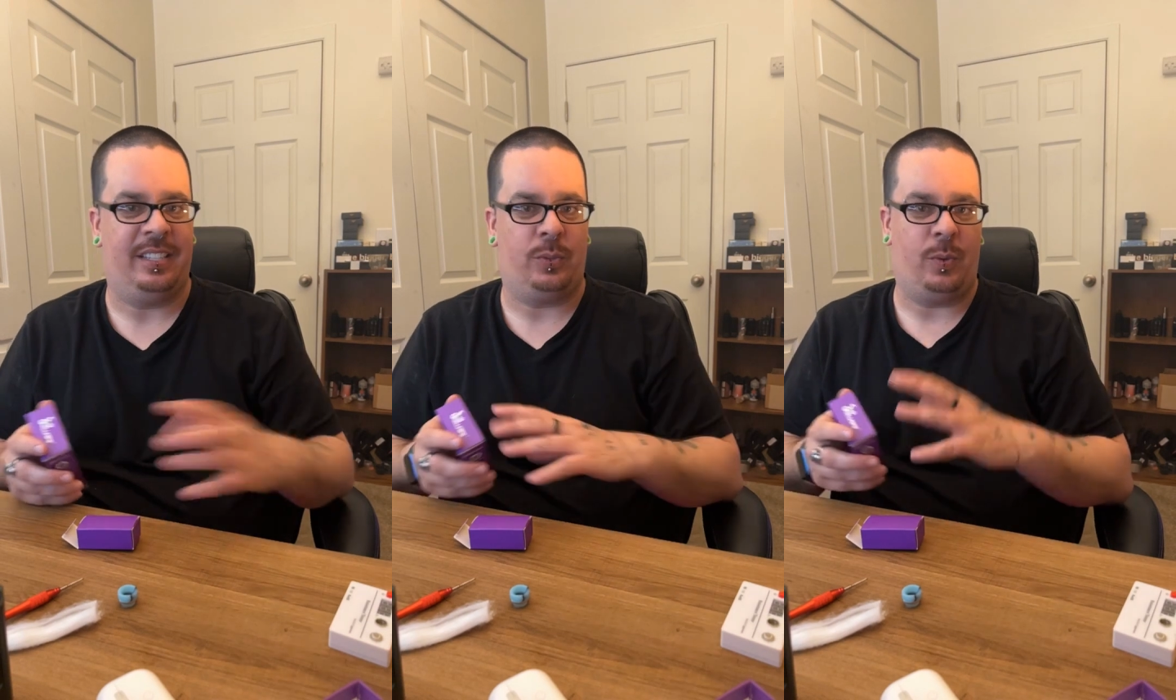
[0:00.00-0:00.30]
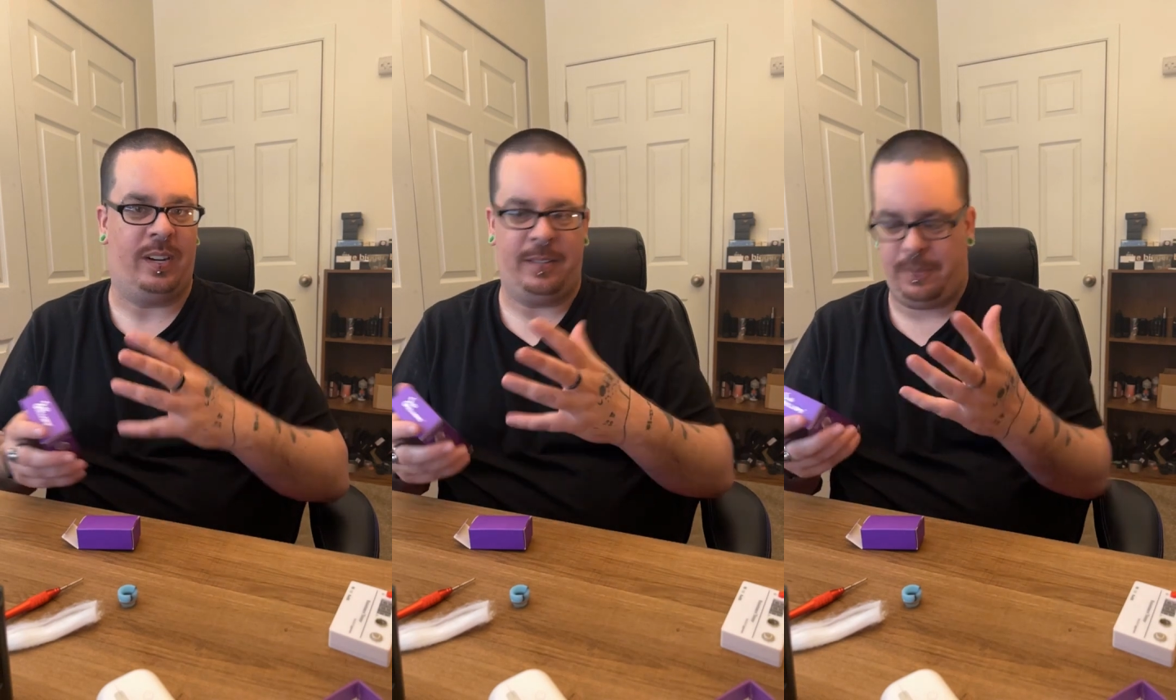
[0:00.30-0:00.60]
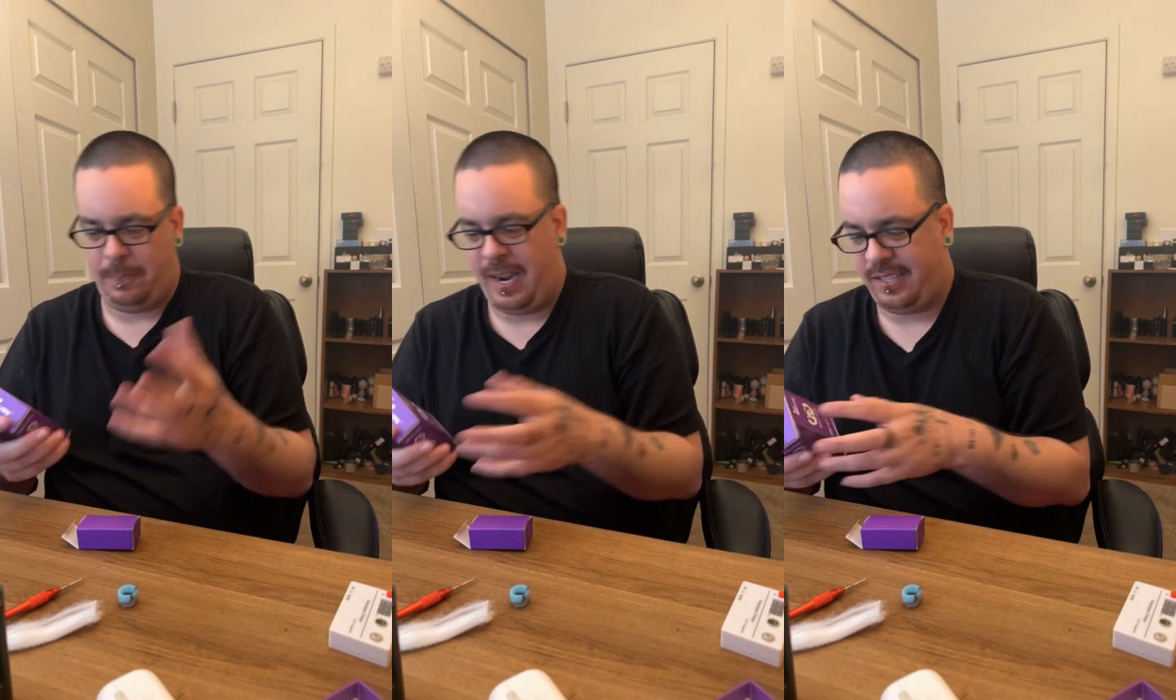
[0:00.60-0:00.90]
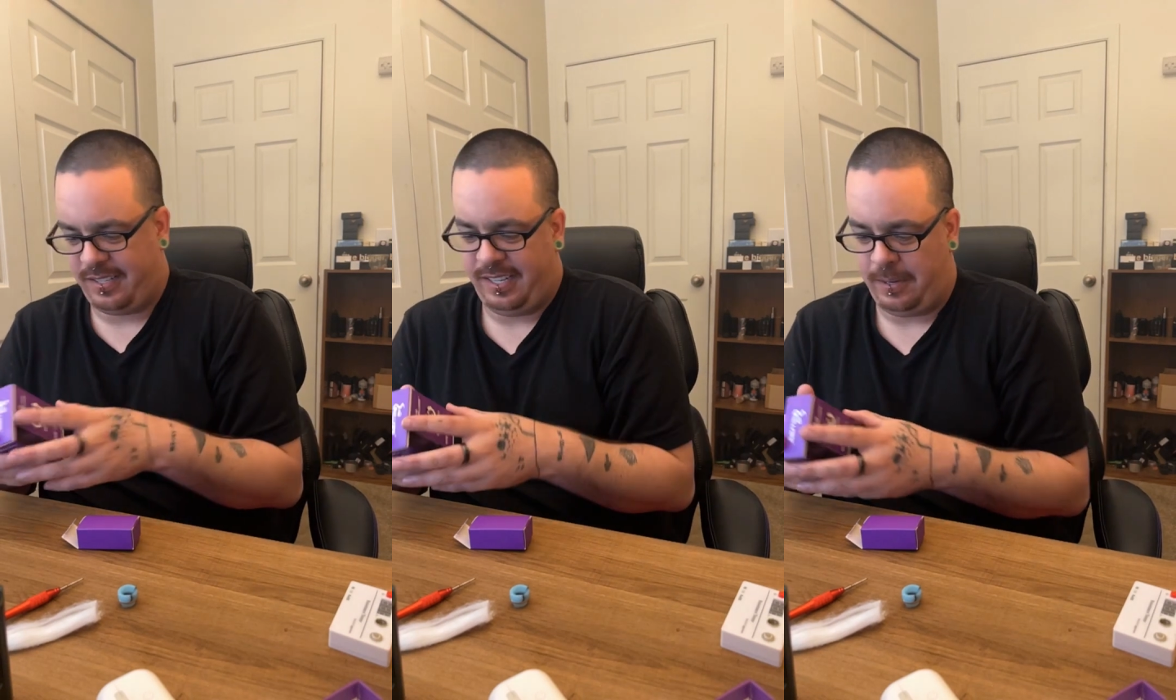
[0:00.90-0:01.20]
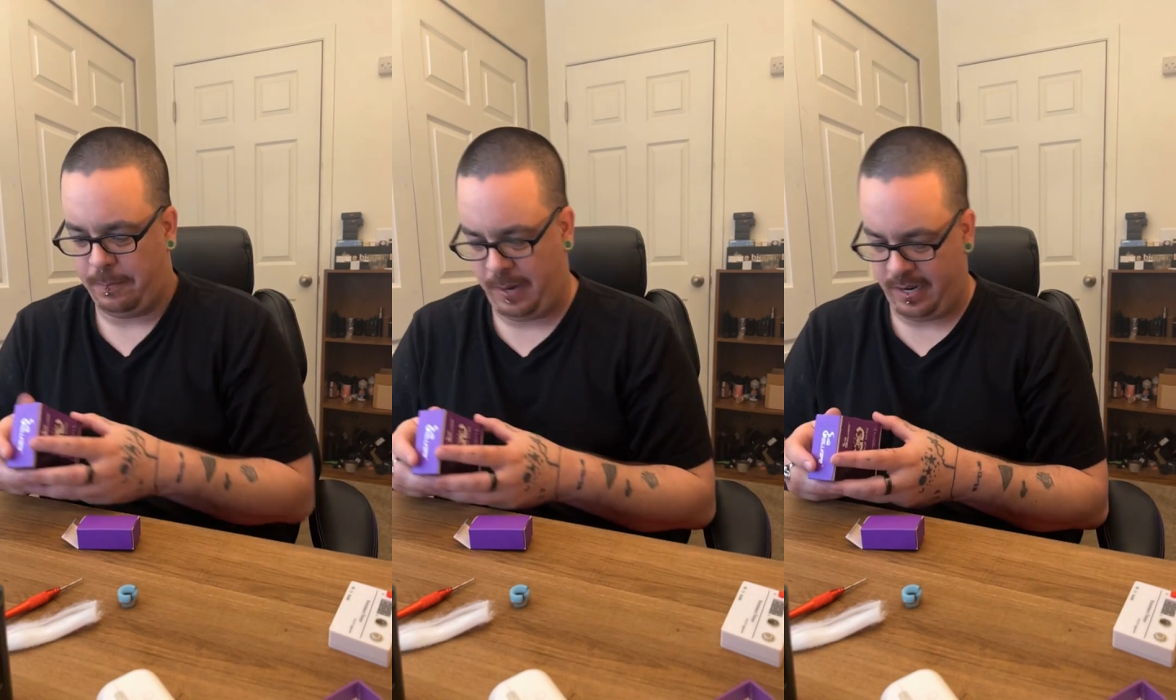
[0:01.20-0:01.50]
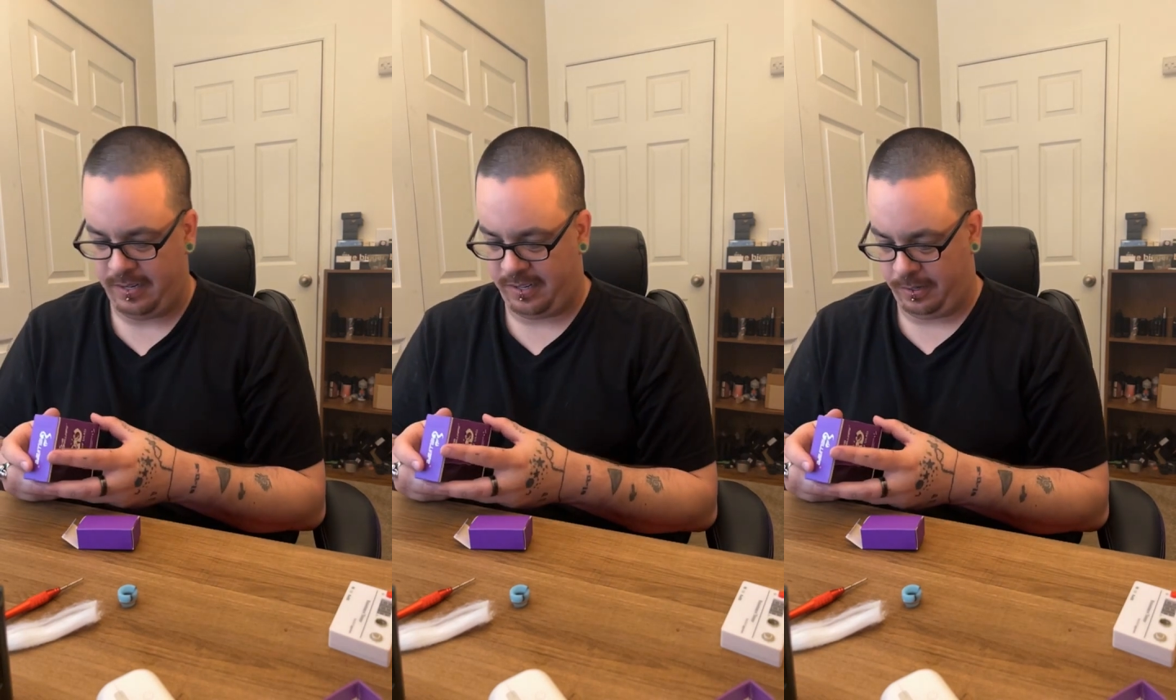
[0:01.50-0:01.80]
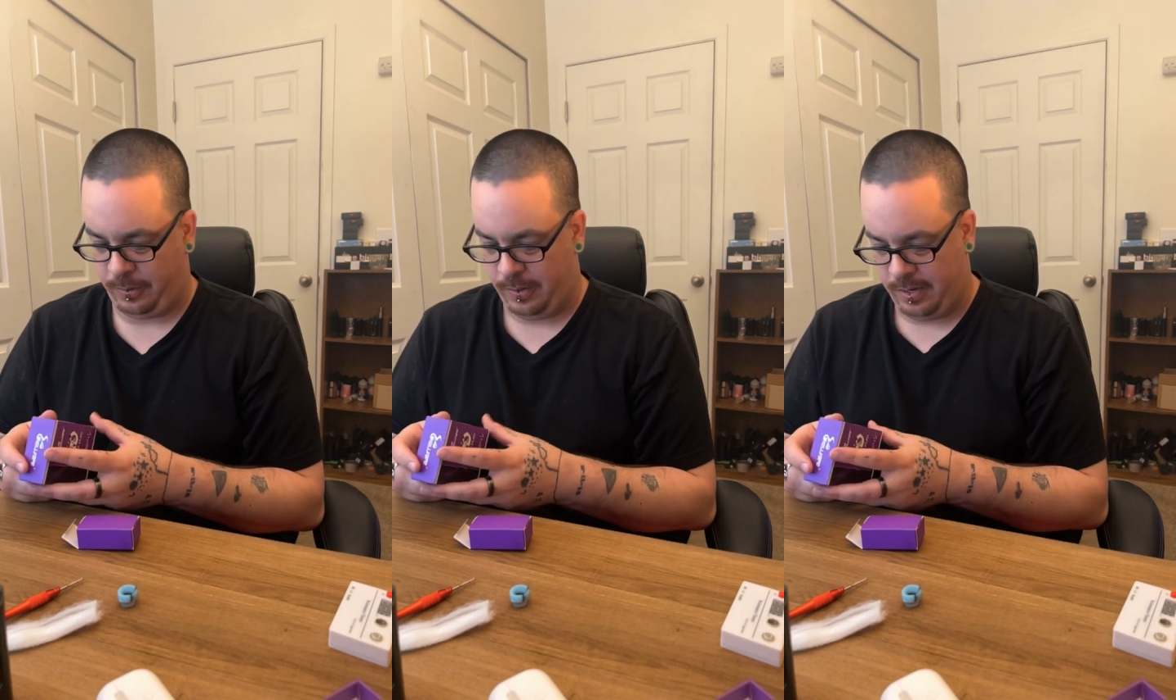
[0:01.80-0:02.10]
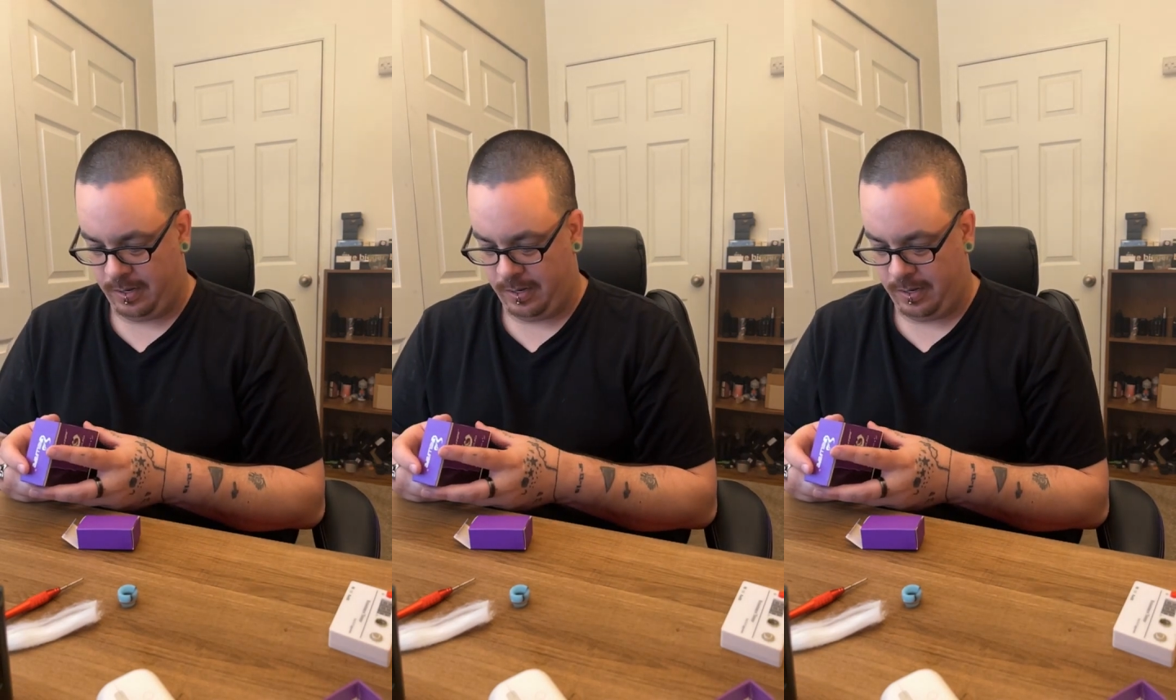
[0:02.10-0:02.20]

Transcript: is what it's basically compared to.